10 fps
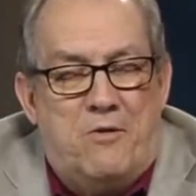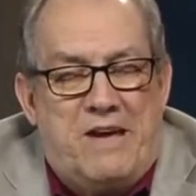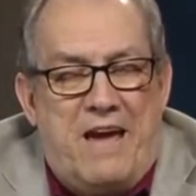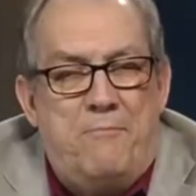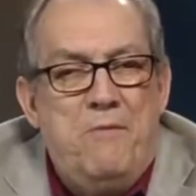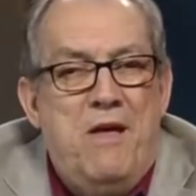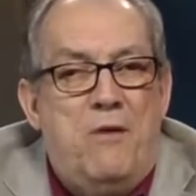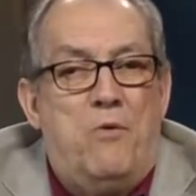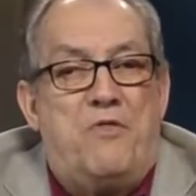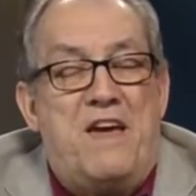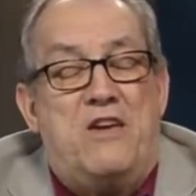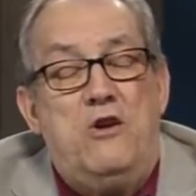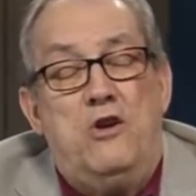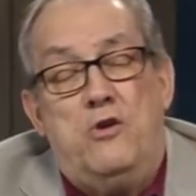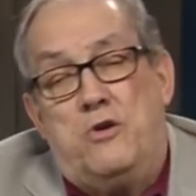Okay. Well, thank
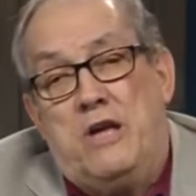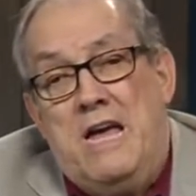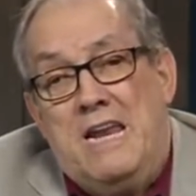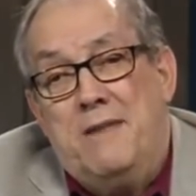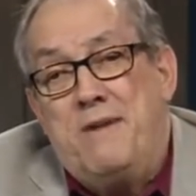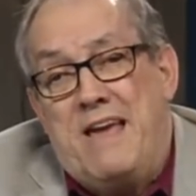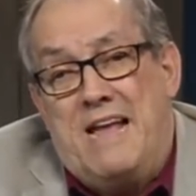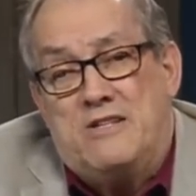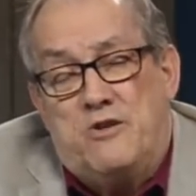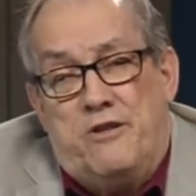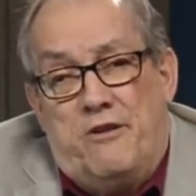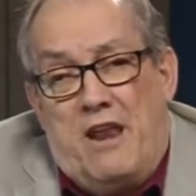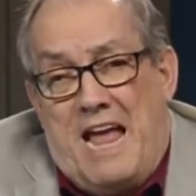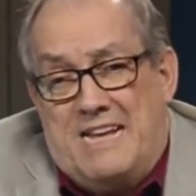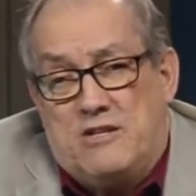you, Luke. Let me answer the
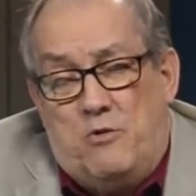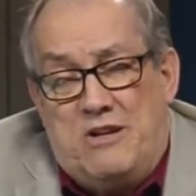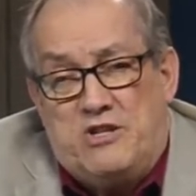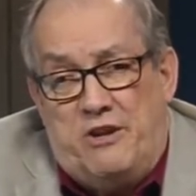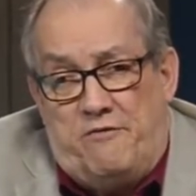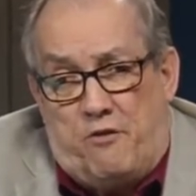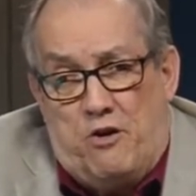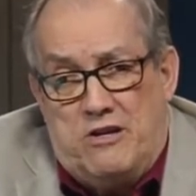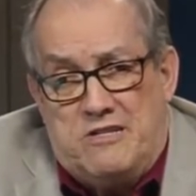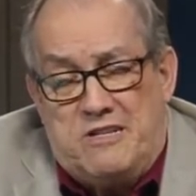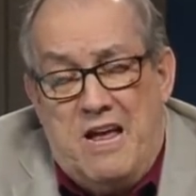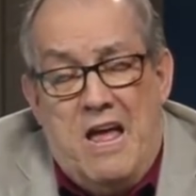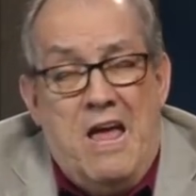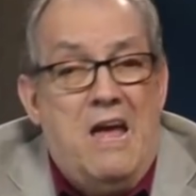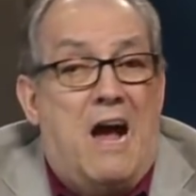last question first.
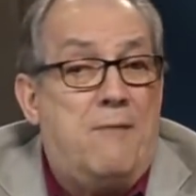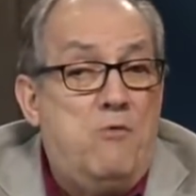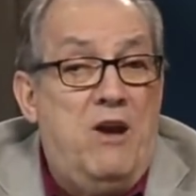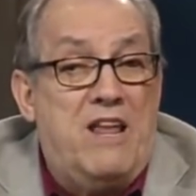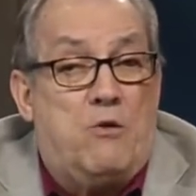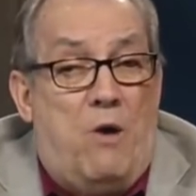I'm really